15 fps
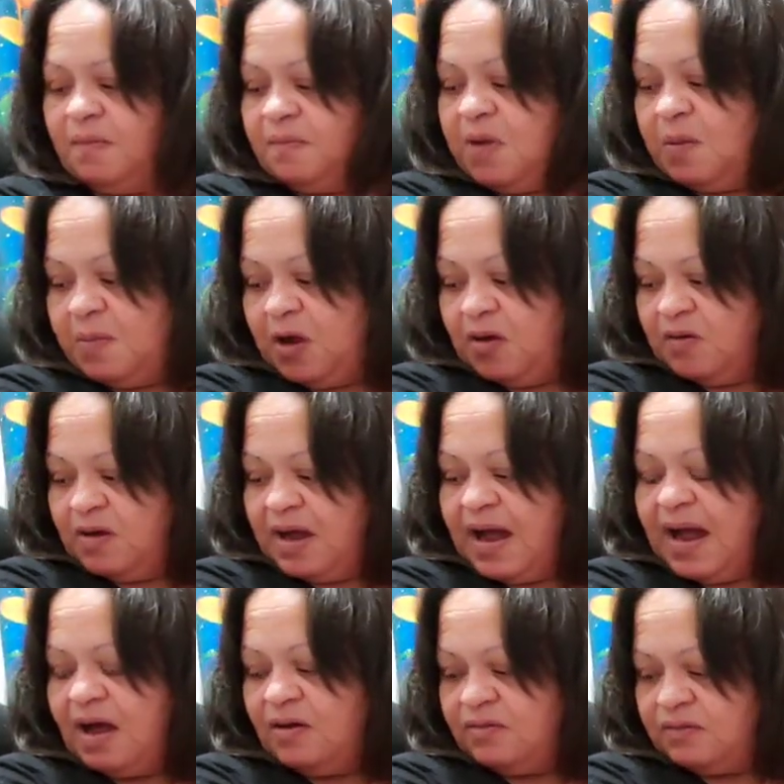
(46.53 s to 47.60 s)
Momo,
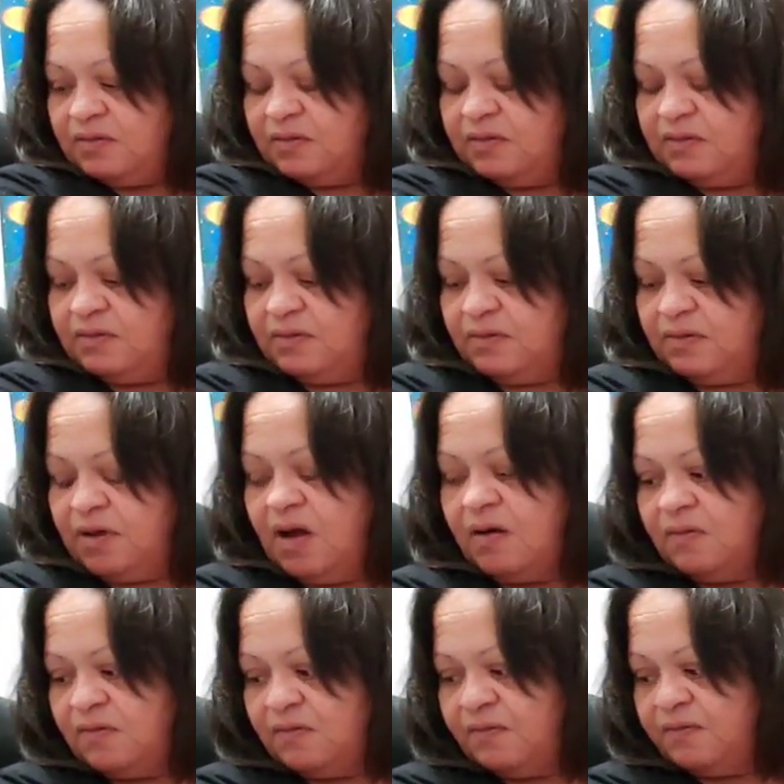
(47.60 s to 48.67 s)
out.
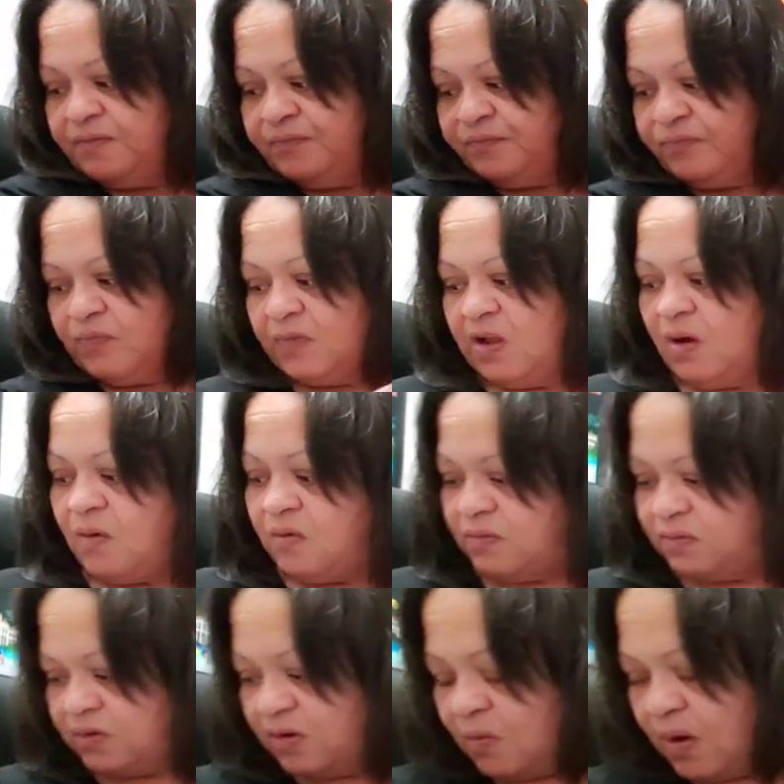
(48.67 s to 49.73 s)
Go. Go.
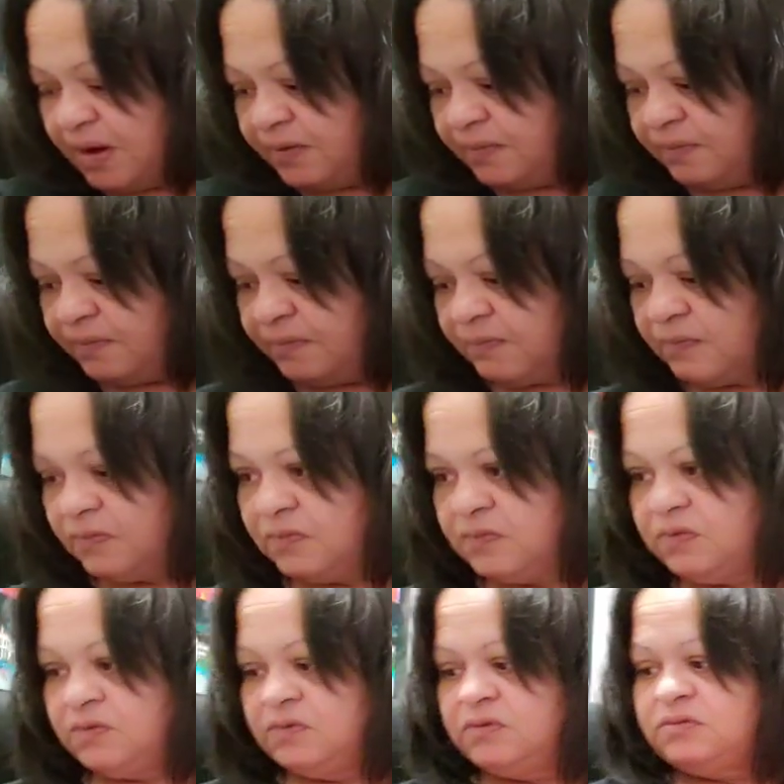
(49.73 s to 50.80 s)
Go on.
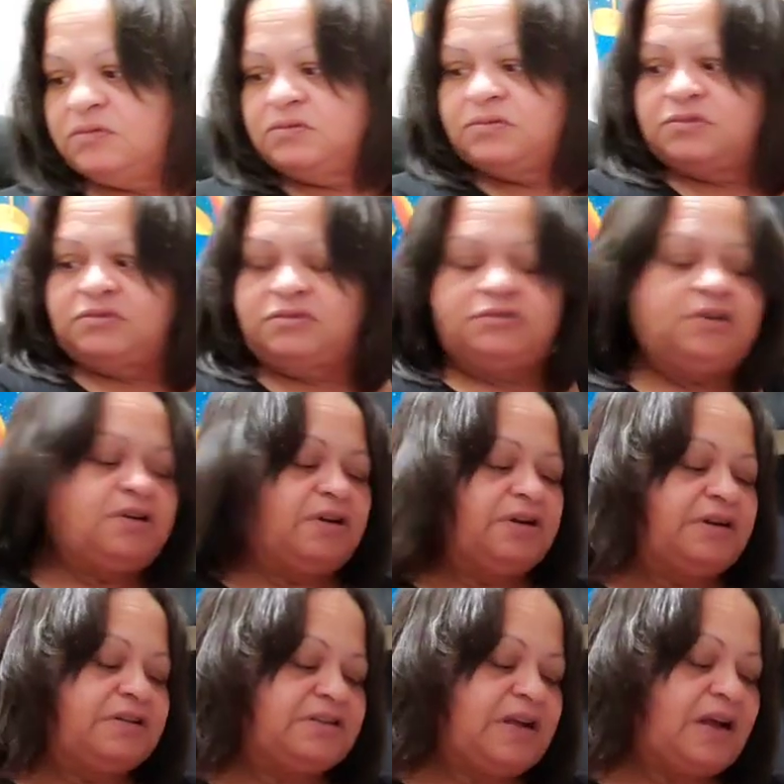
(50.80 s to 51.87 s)
You
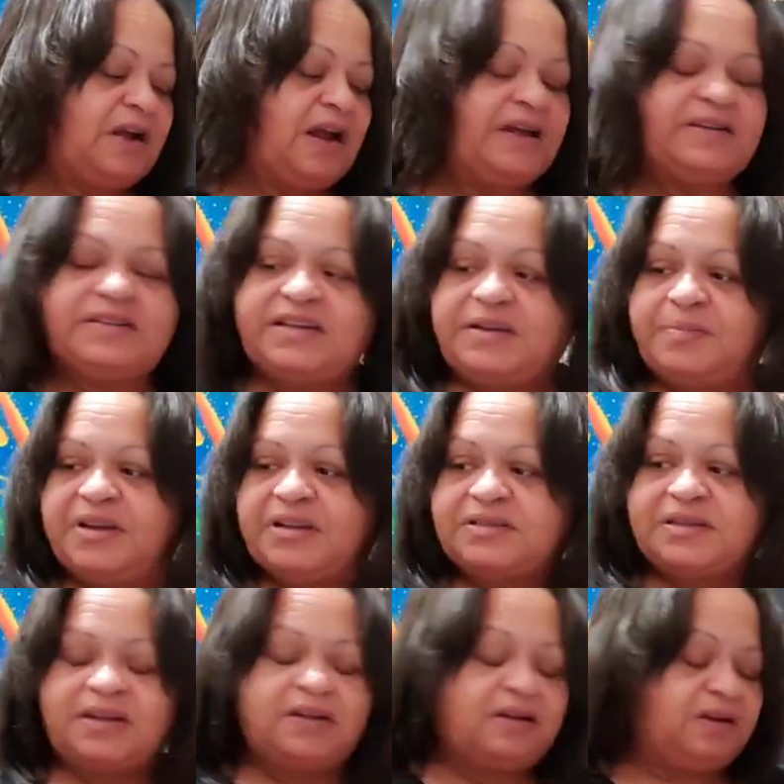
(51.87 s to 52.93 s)
hear sound like tea
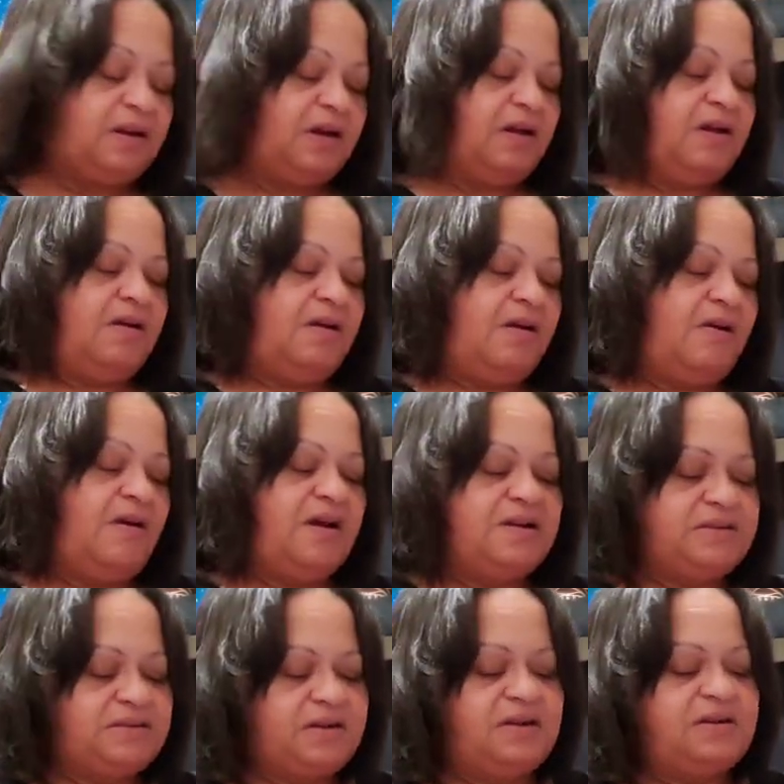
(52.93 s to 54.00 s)
biscuit.
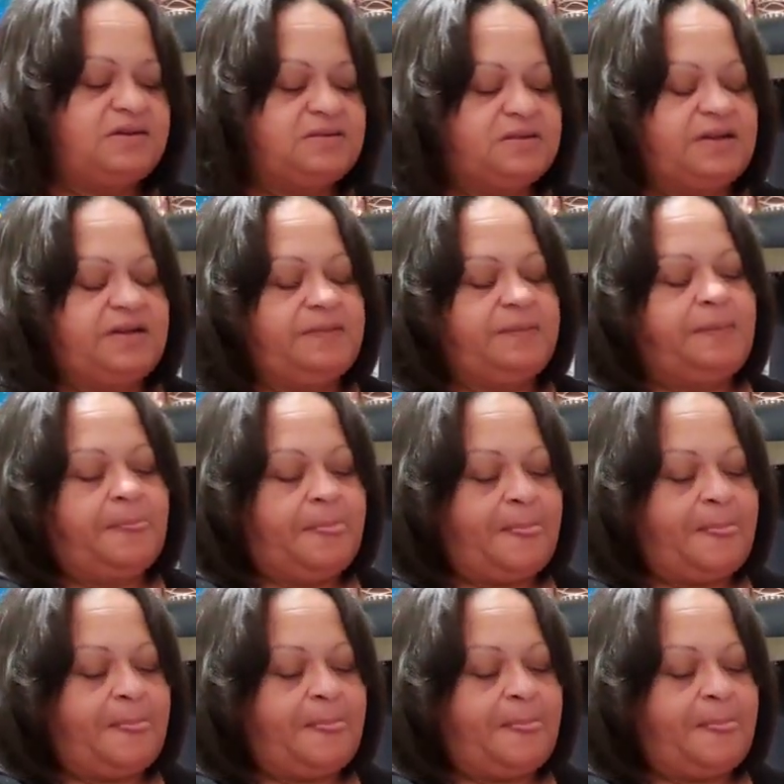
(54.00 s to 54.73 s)
Alright, so let's see.